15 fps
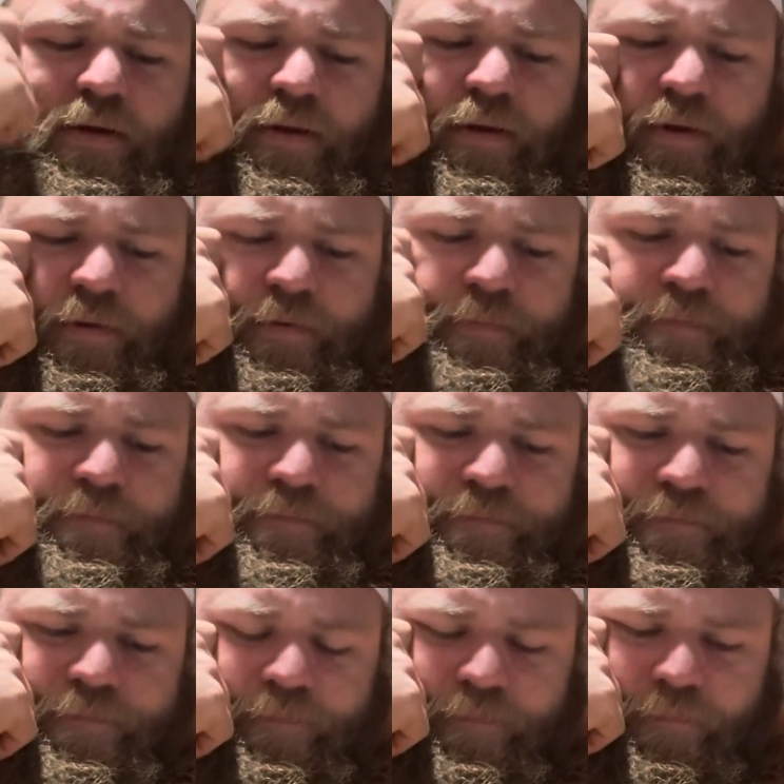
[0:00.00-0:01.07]

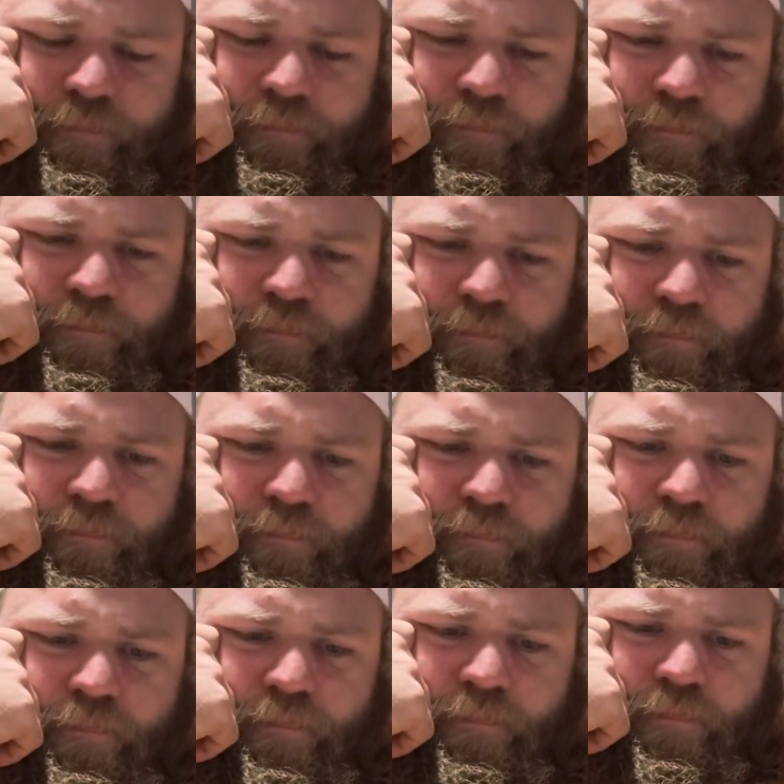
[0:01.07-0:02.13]

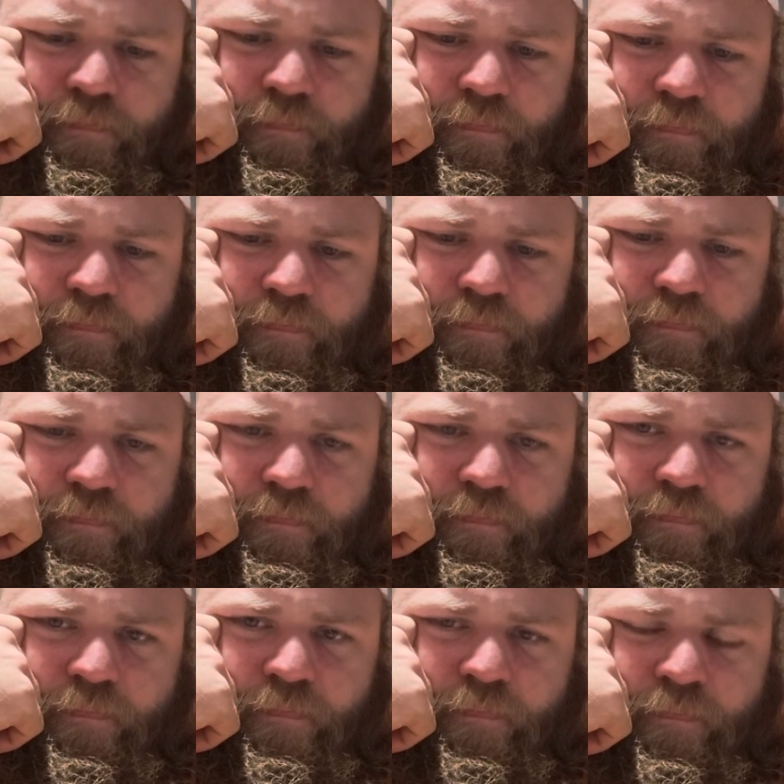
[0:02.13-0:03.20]

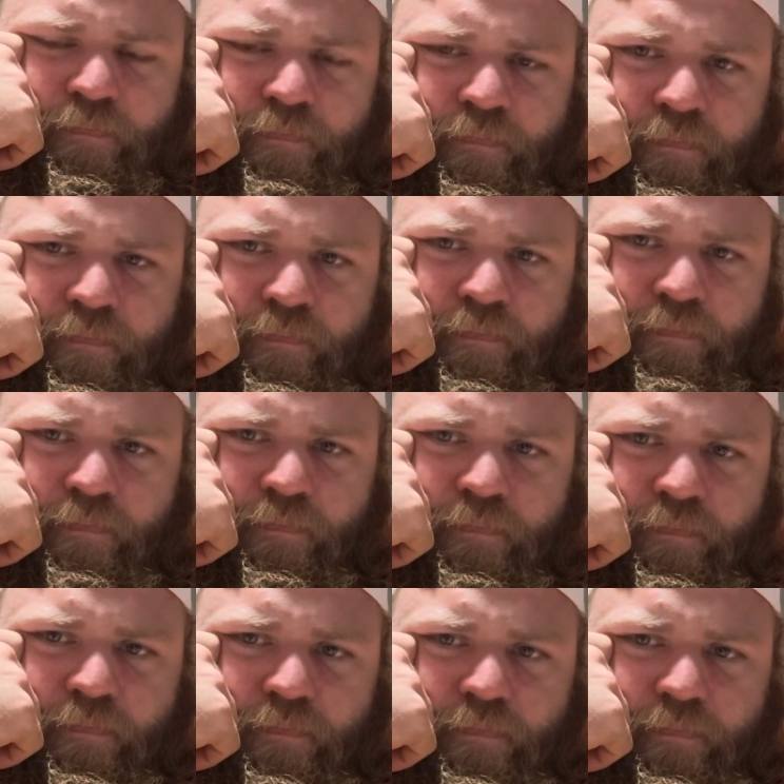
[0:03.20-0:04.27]

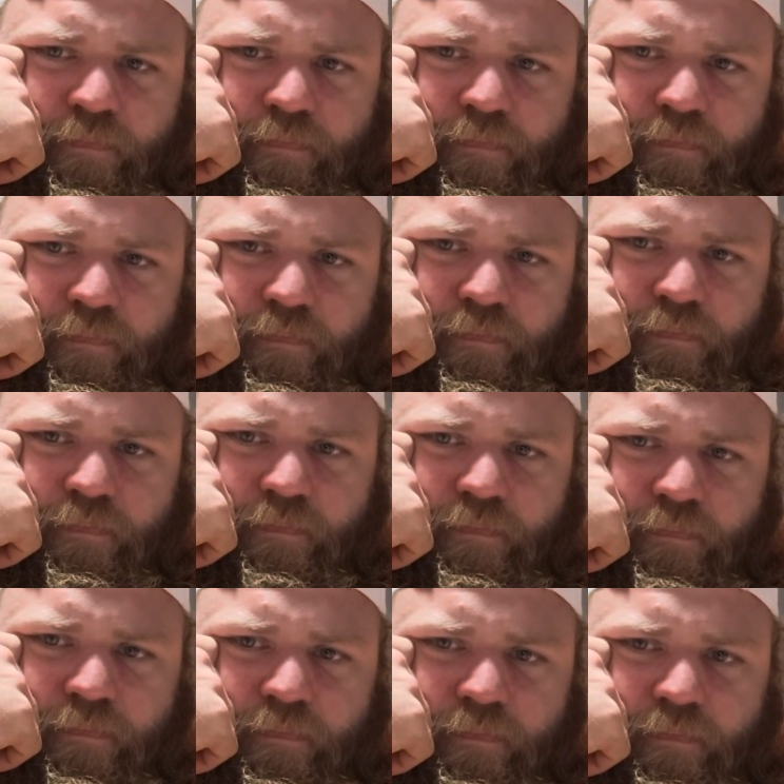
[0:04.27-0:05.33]

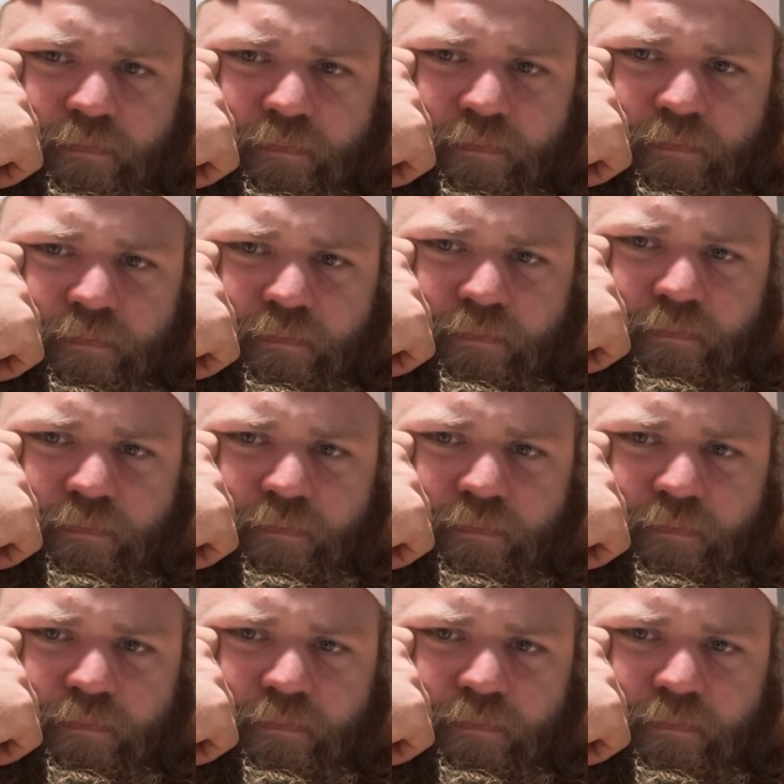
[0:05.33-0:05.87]
(silence)